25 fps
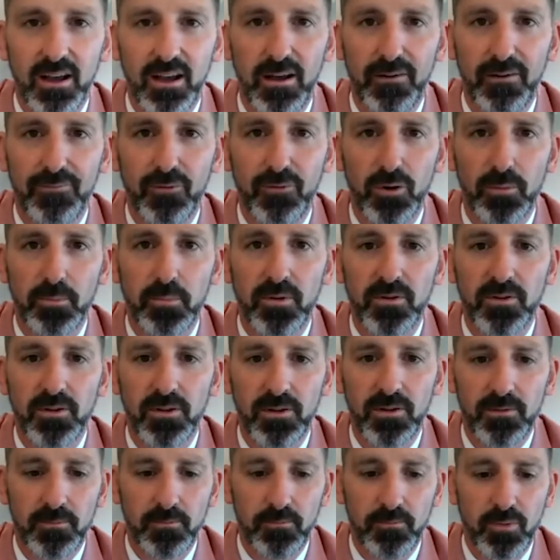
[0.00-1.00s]
for
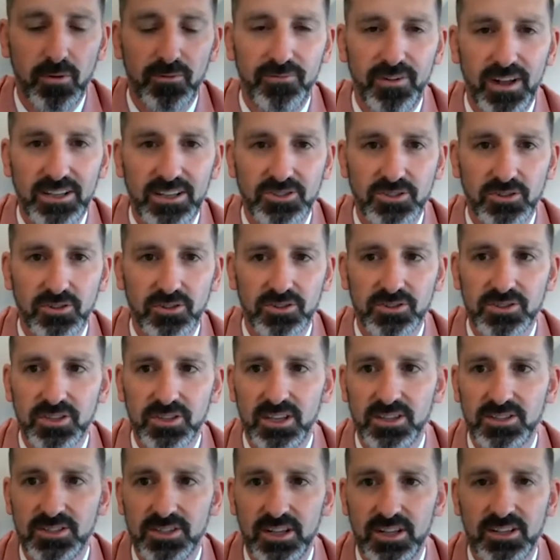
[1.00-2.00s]
professionals.
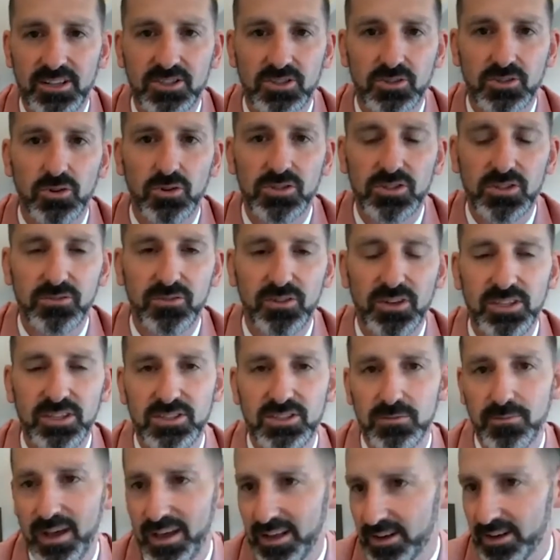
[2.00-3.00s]
Is it exclusively
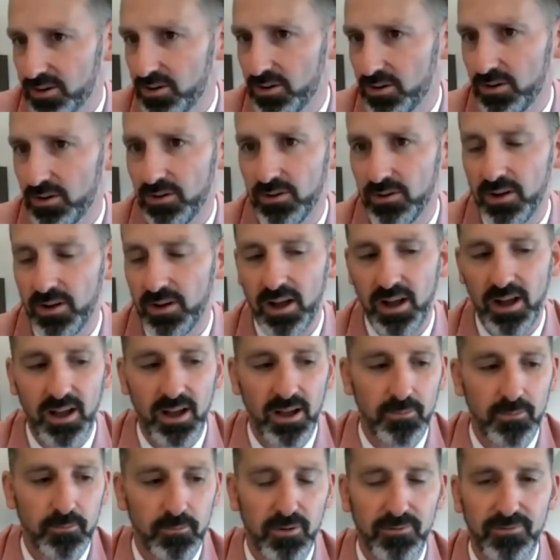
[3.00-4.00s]
to
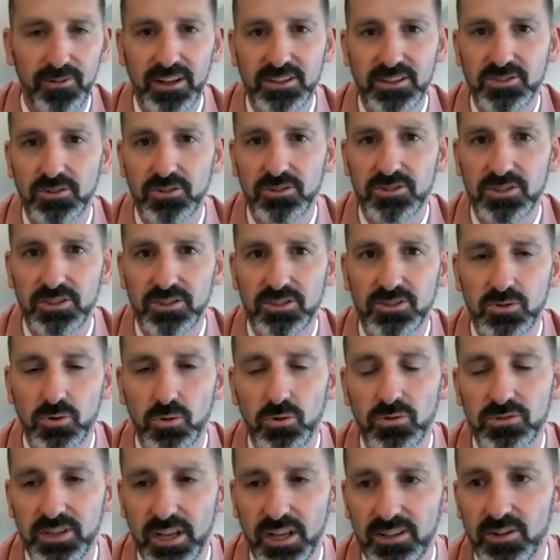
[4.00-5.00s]
medical professionals in the
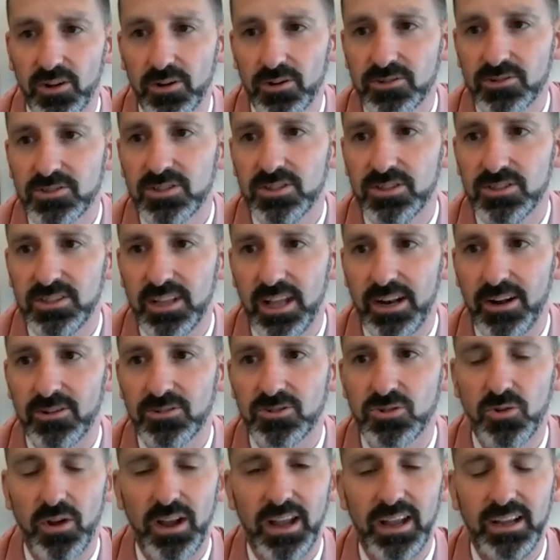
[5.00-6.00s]
schools, like nurses, that are
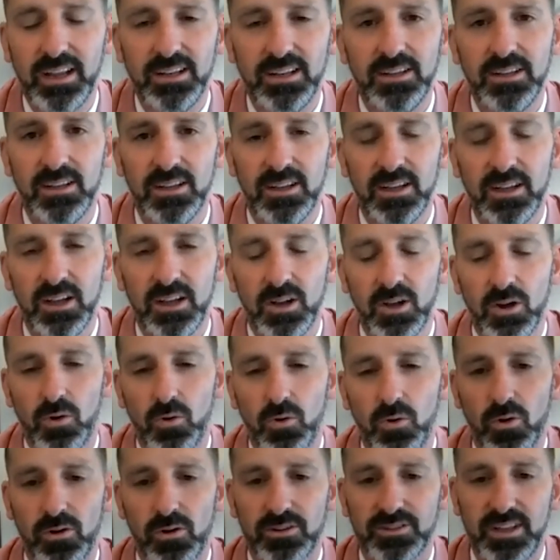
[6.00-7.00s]
trained,
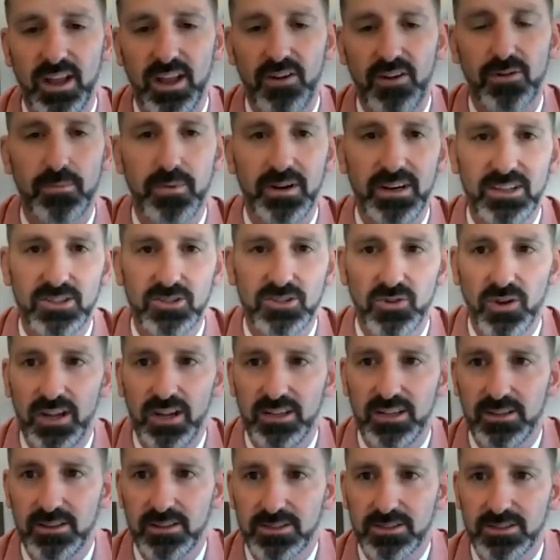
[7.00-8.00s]
or is everybody
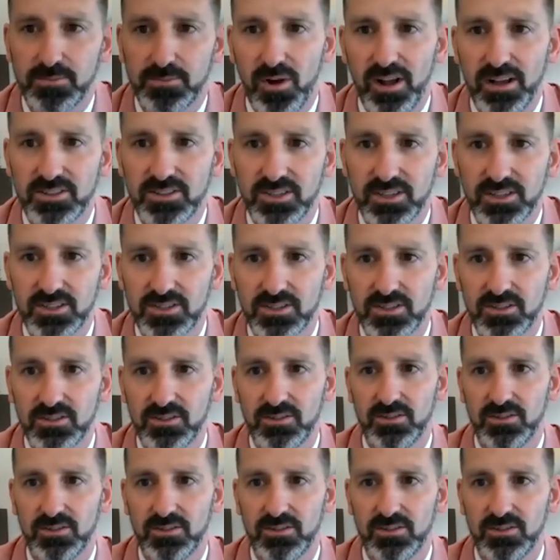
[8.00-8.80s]
trained in this process?